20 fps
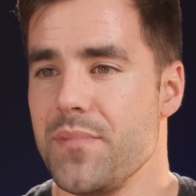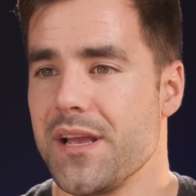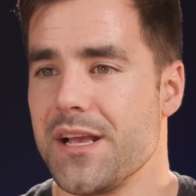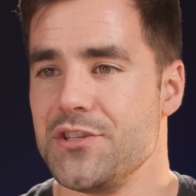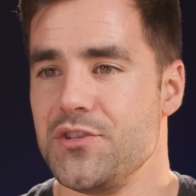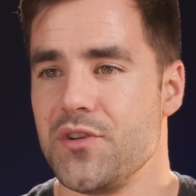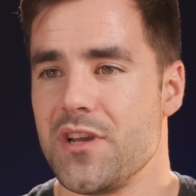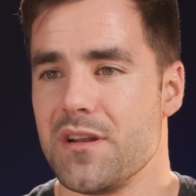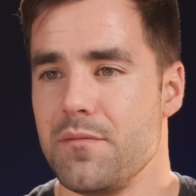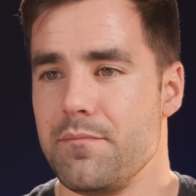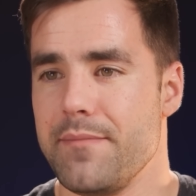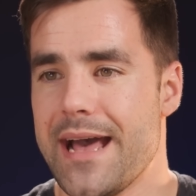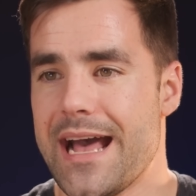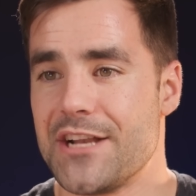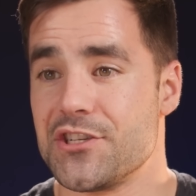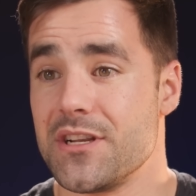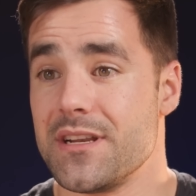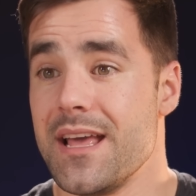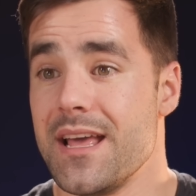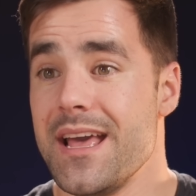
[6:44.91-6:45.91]
Because you can
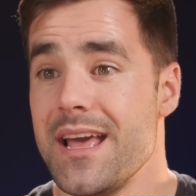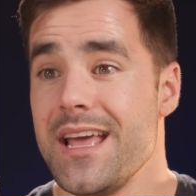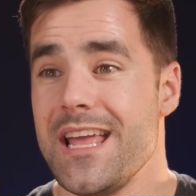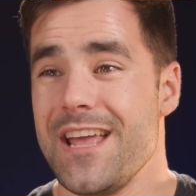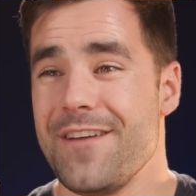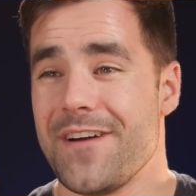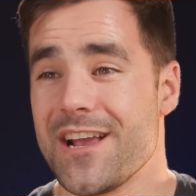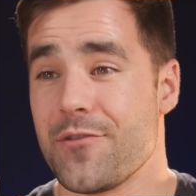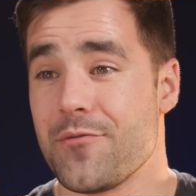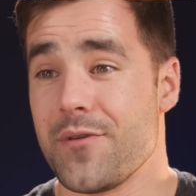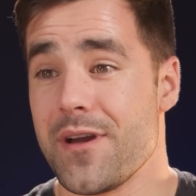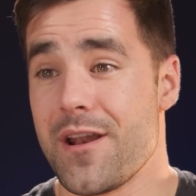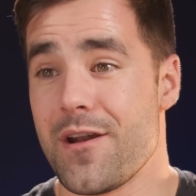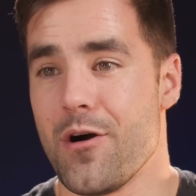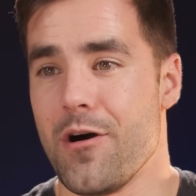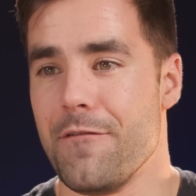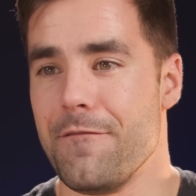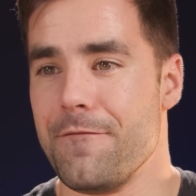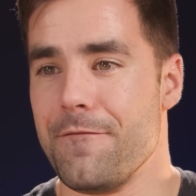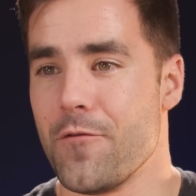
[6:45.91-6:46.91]
imagine if I
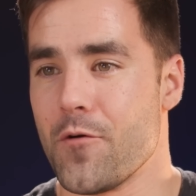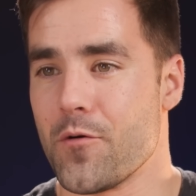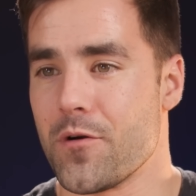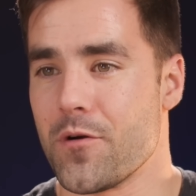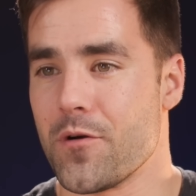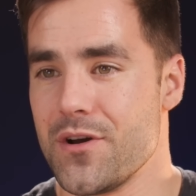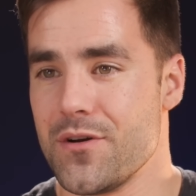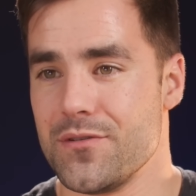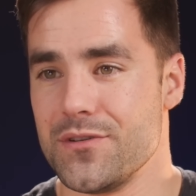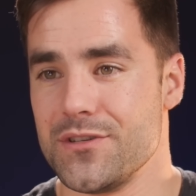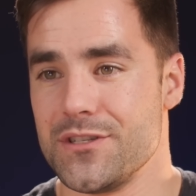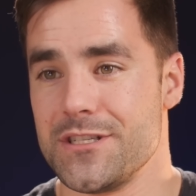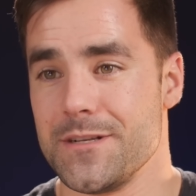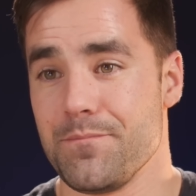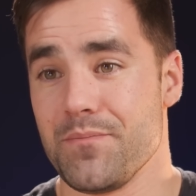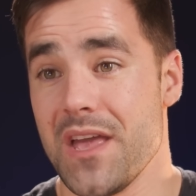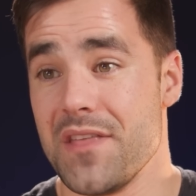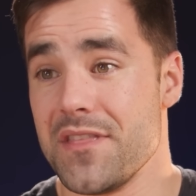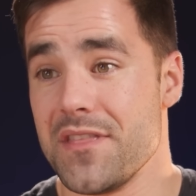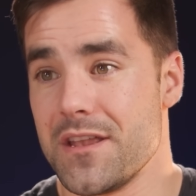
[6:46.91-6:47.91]
created all four of those
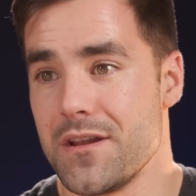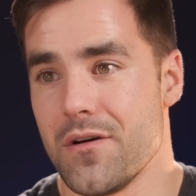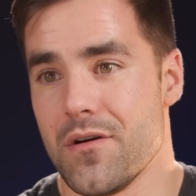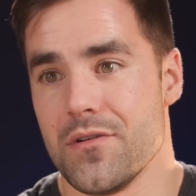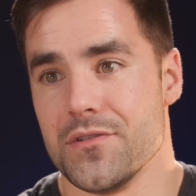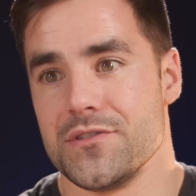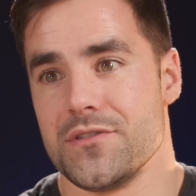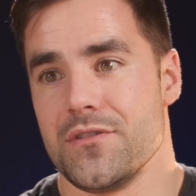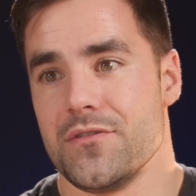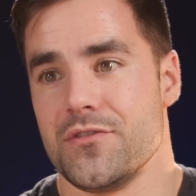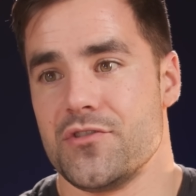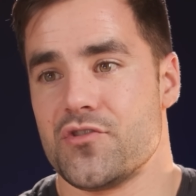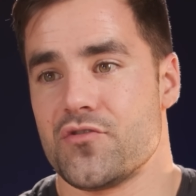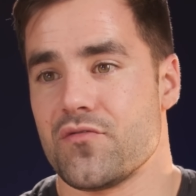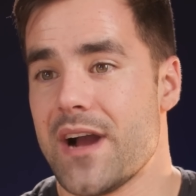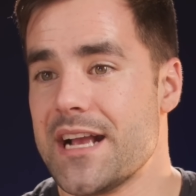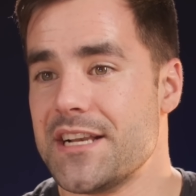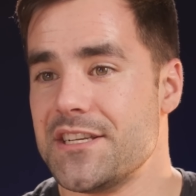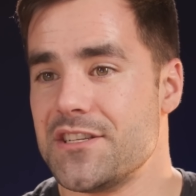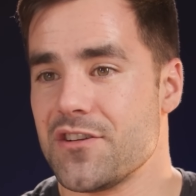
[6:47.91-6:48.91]
and then also
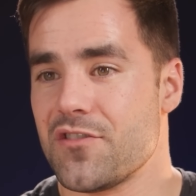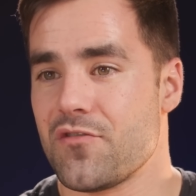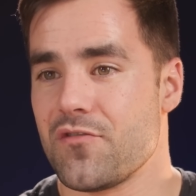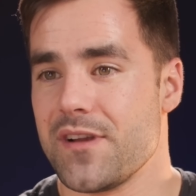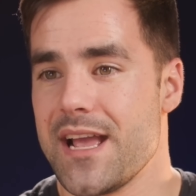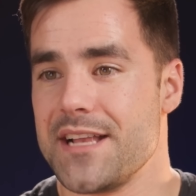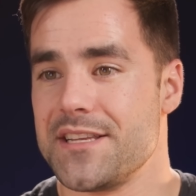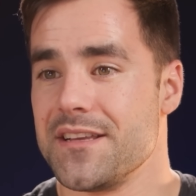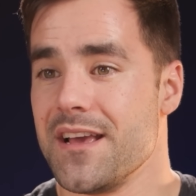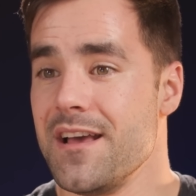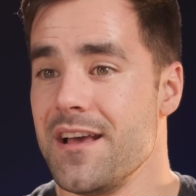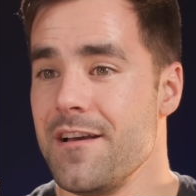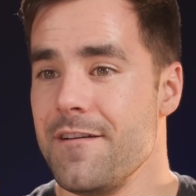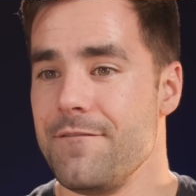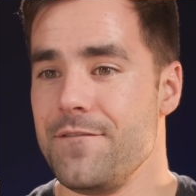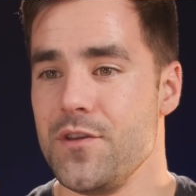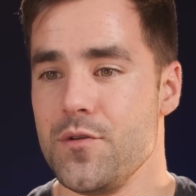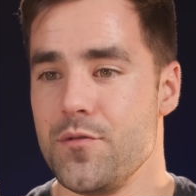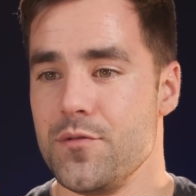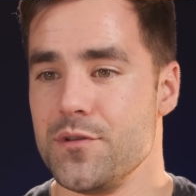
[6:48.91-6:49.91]
tried to create
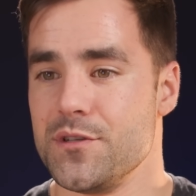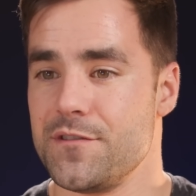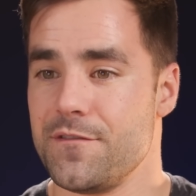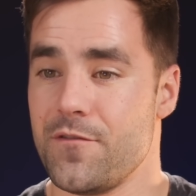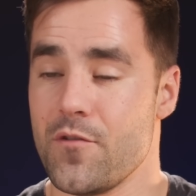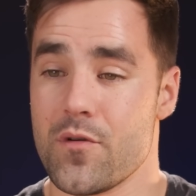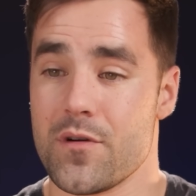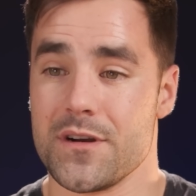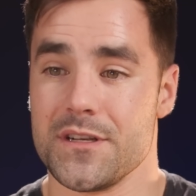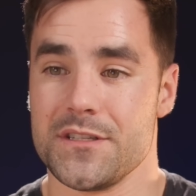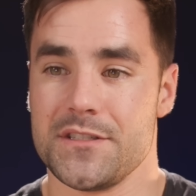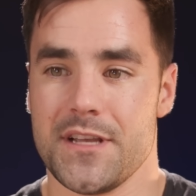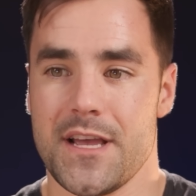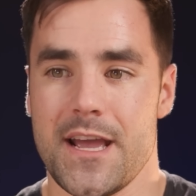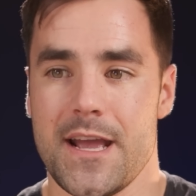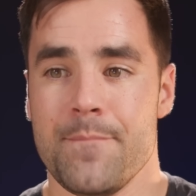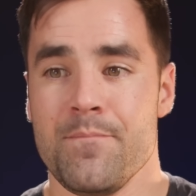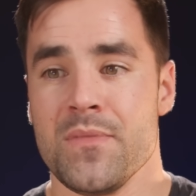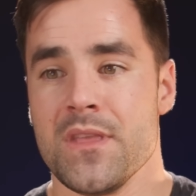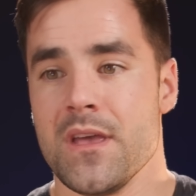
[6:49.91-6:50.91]
views for,
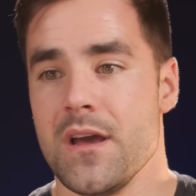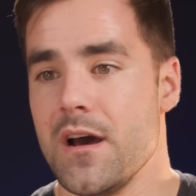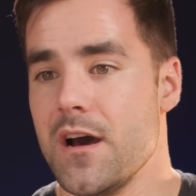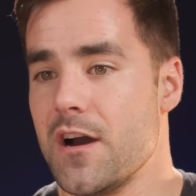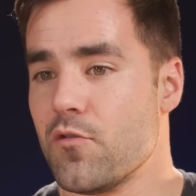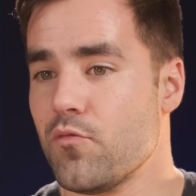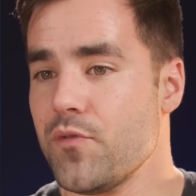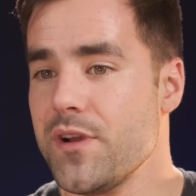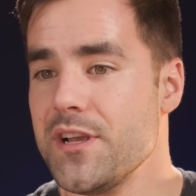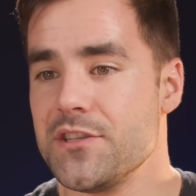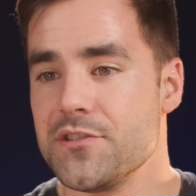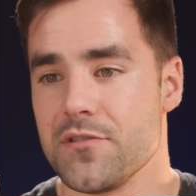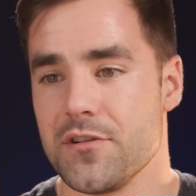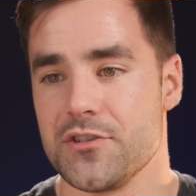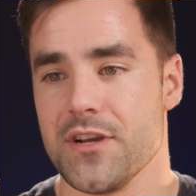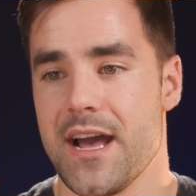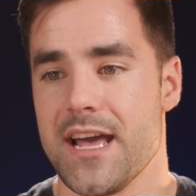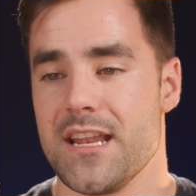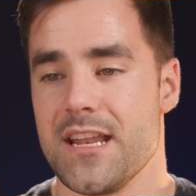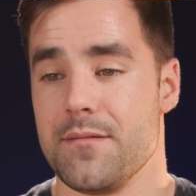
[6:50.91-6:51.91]
say, uh,
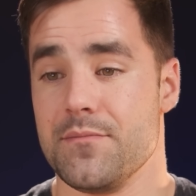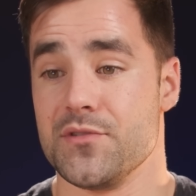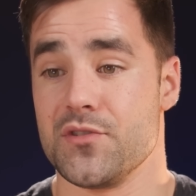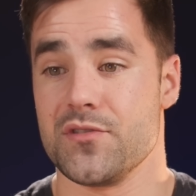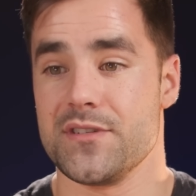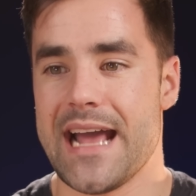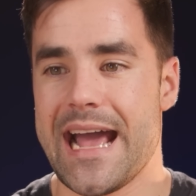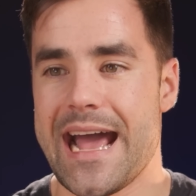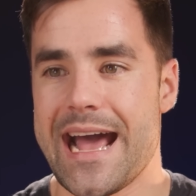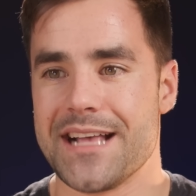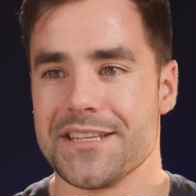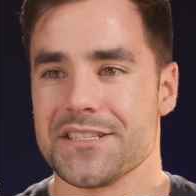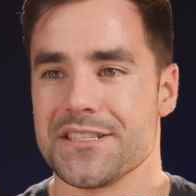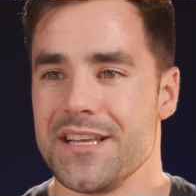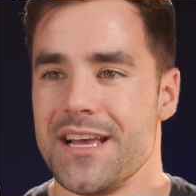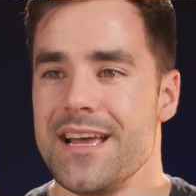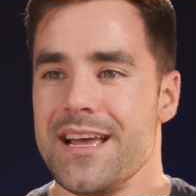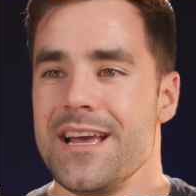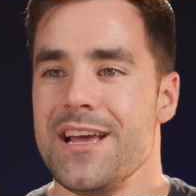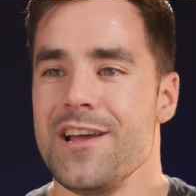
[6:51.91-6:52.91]
research items or tasks,